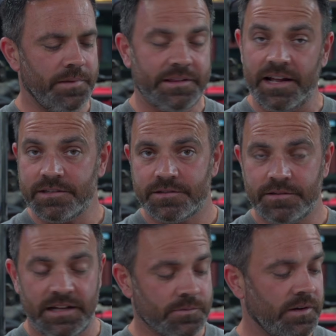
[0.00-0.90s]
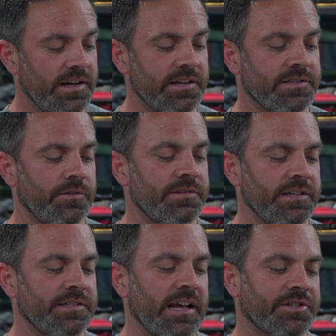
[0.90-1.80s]
that's what it does. So
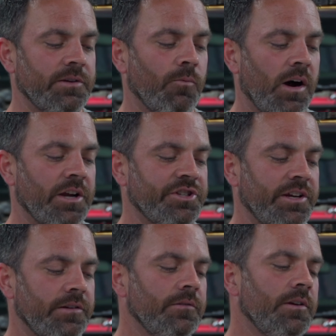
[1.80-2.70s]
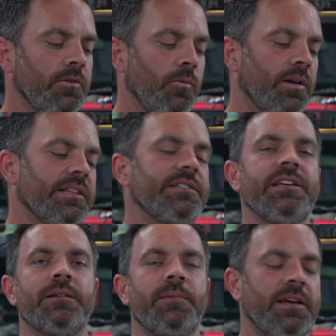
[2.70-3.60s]
it's actually watching what the
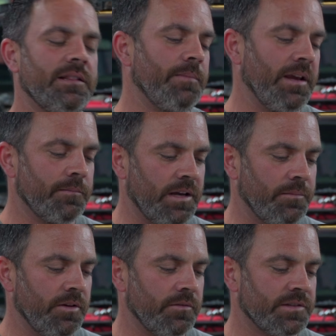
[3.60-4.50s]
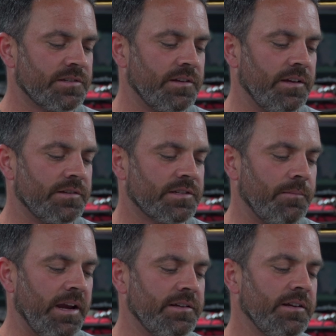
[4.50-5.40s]
DME and the BMW is
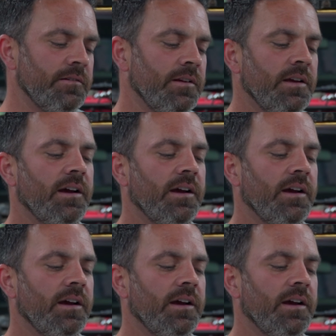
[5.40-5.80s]
commanding,